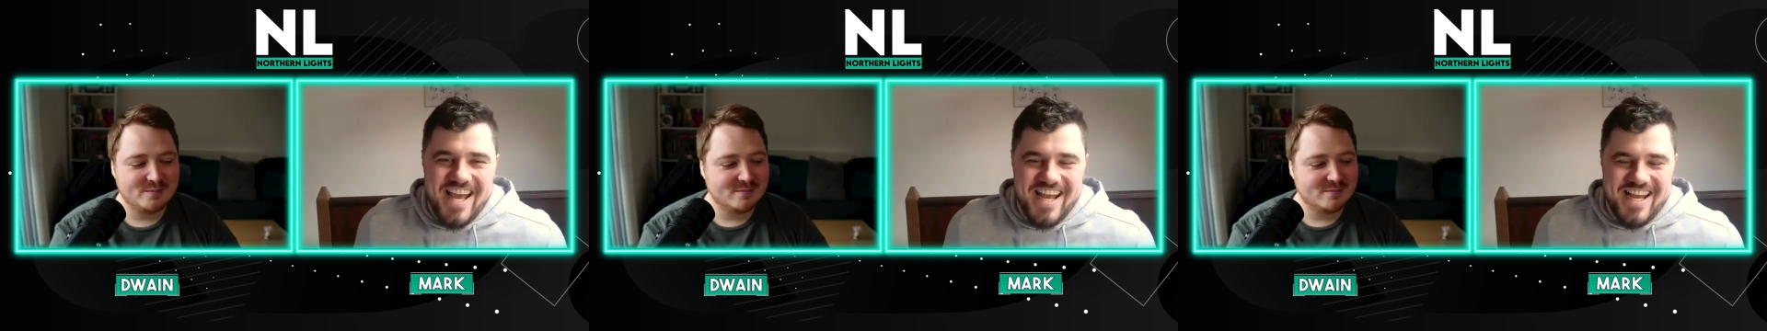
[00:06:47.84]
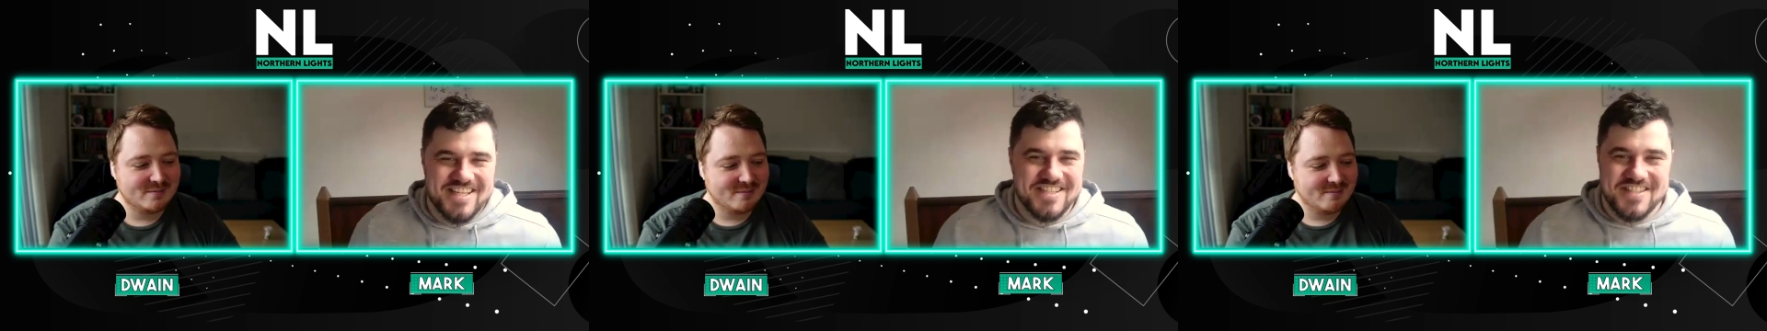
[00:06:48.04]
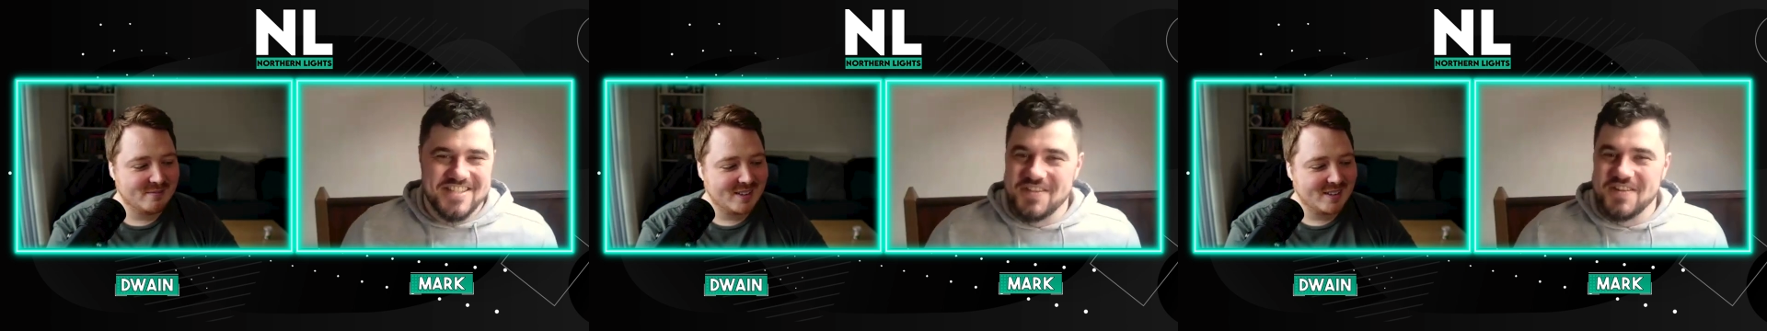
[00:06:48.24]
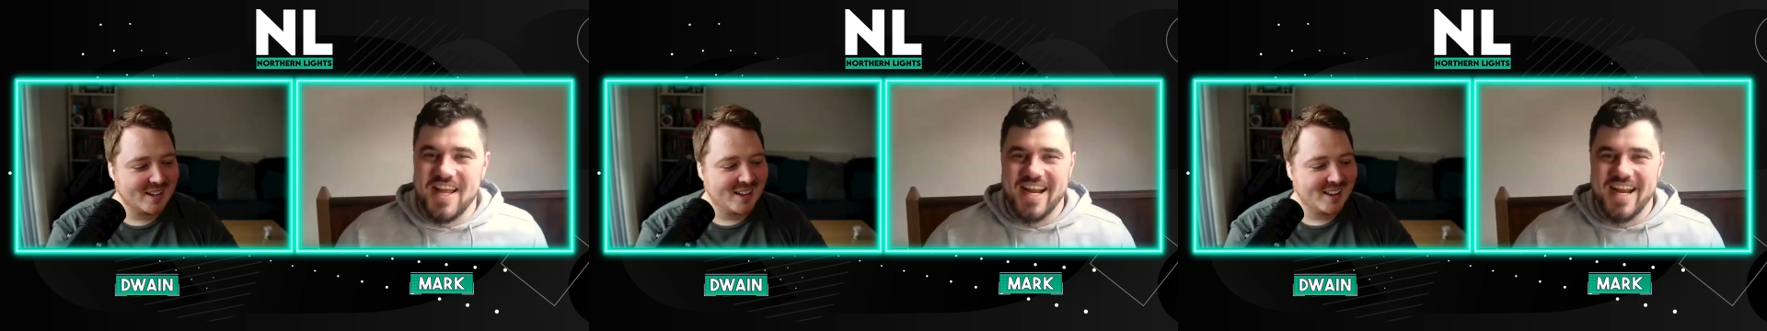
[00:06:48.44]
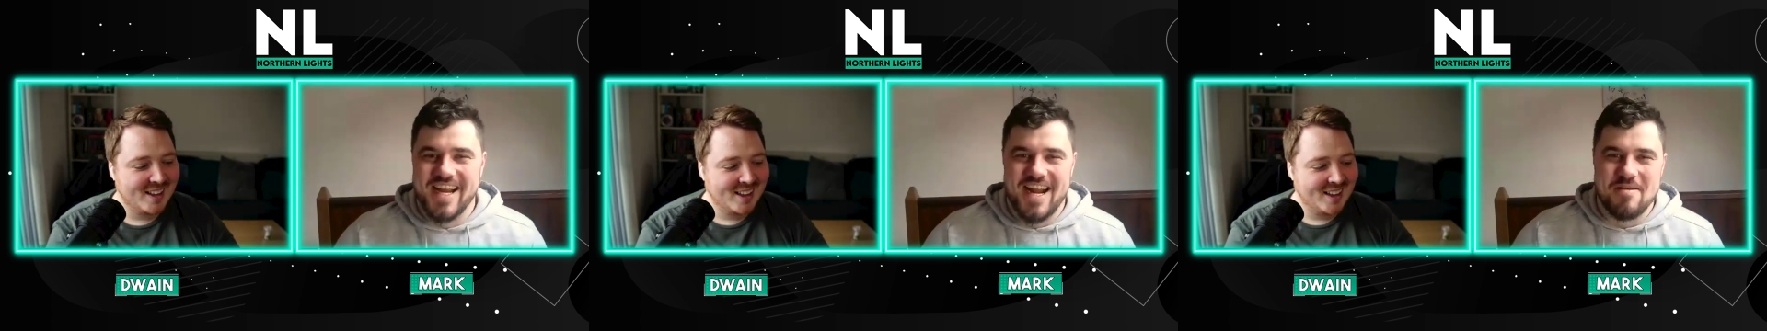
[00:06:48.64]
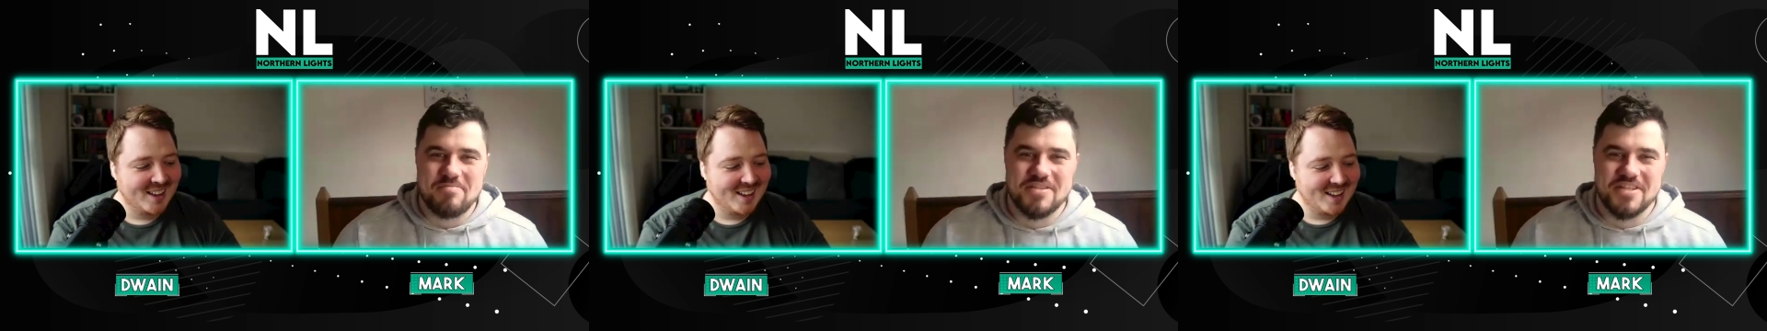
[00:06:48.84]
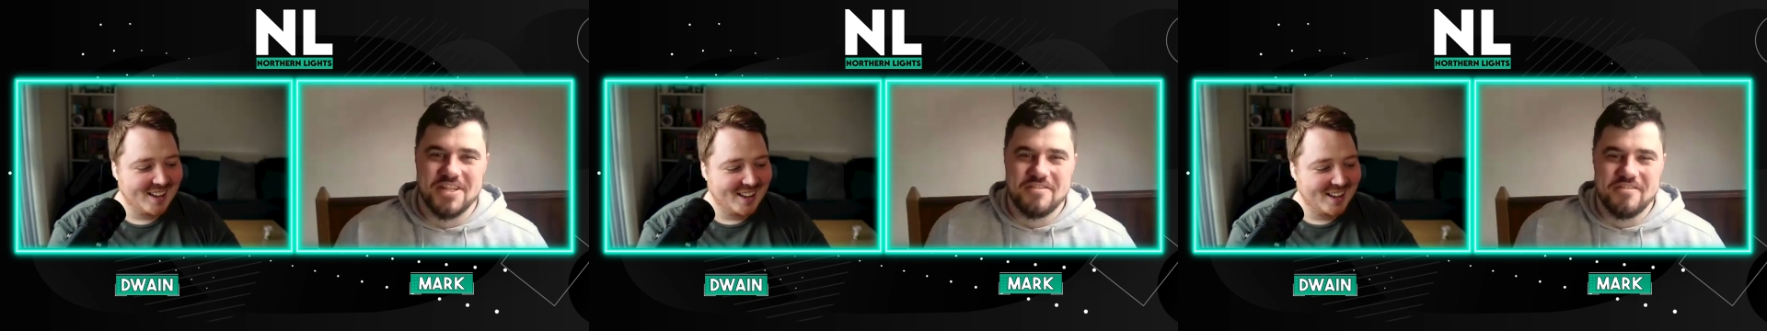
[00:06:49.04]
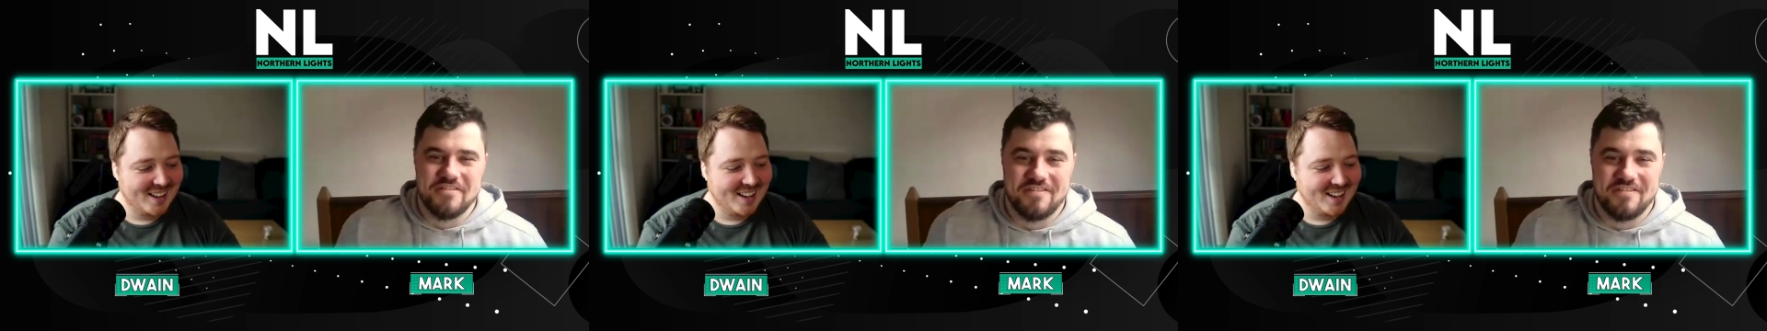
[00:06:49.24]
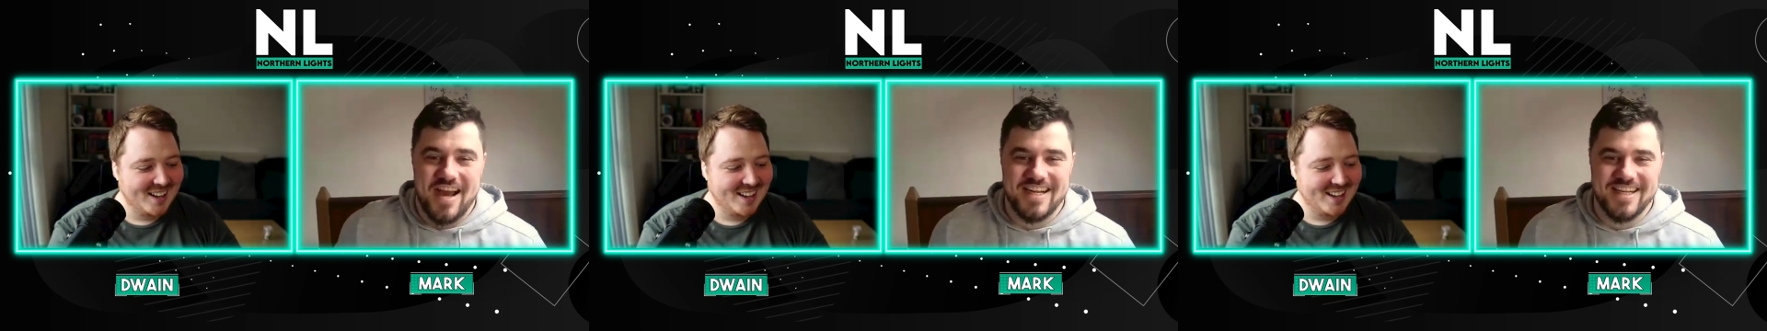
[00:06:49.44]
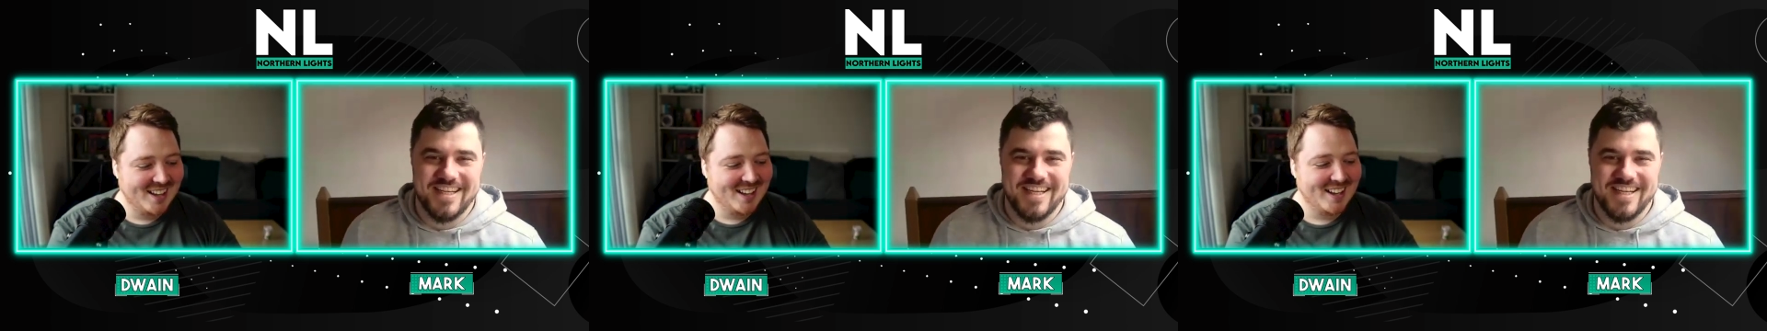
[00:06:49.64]
Speaker 1: He just looked like an absolute
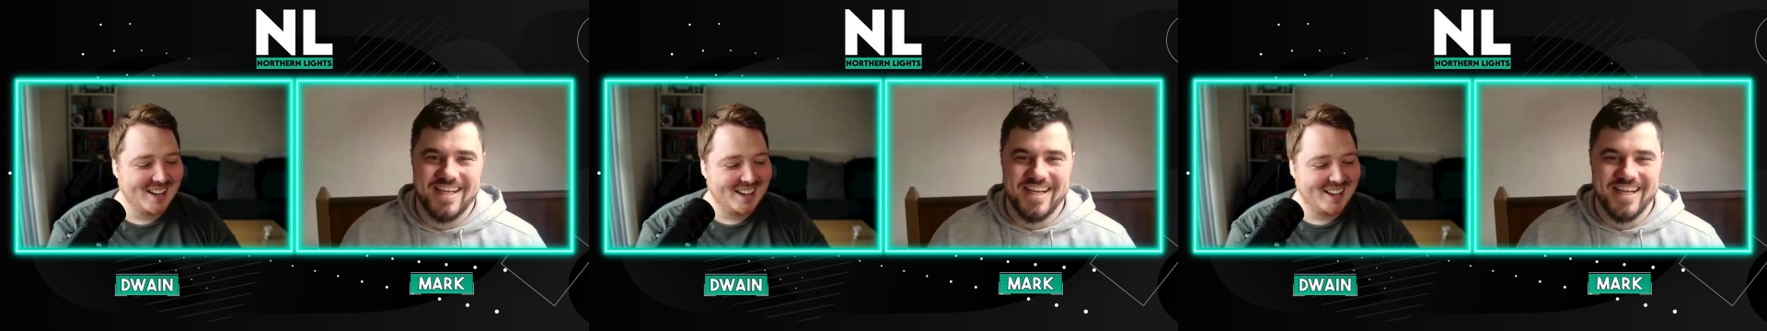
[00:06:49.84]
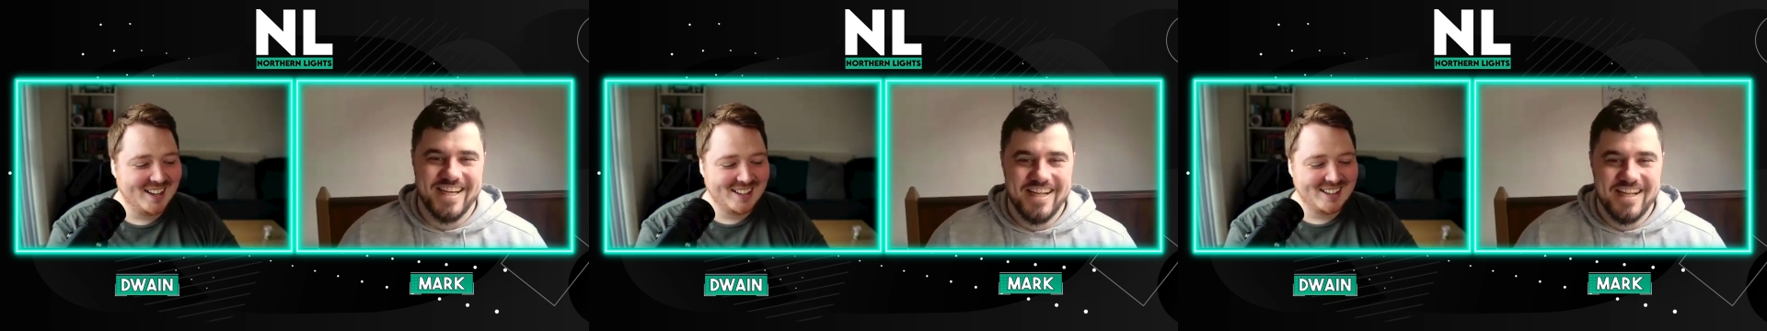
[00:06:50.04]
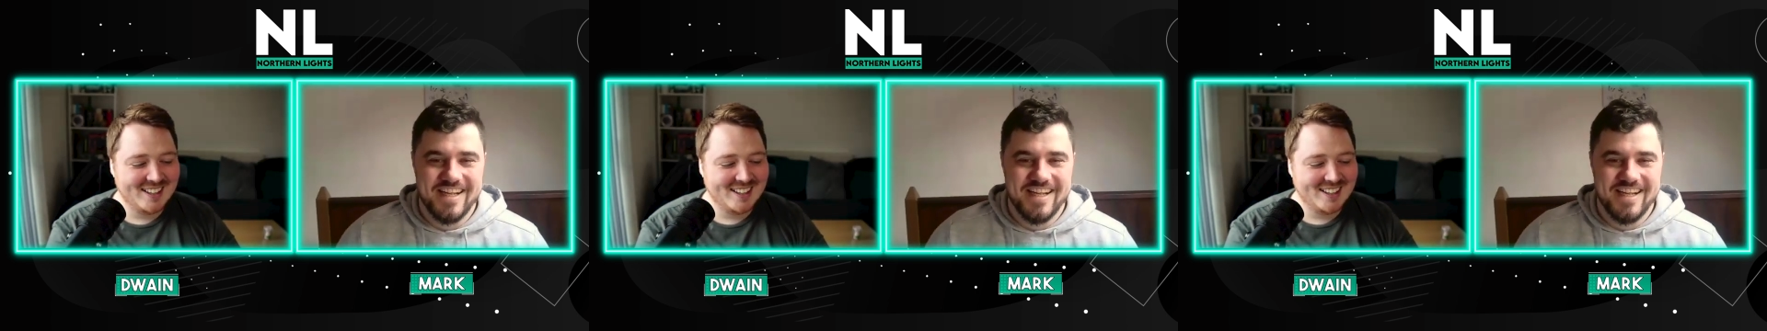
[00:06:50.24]
fan, didn't he?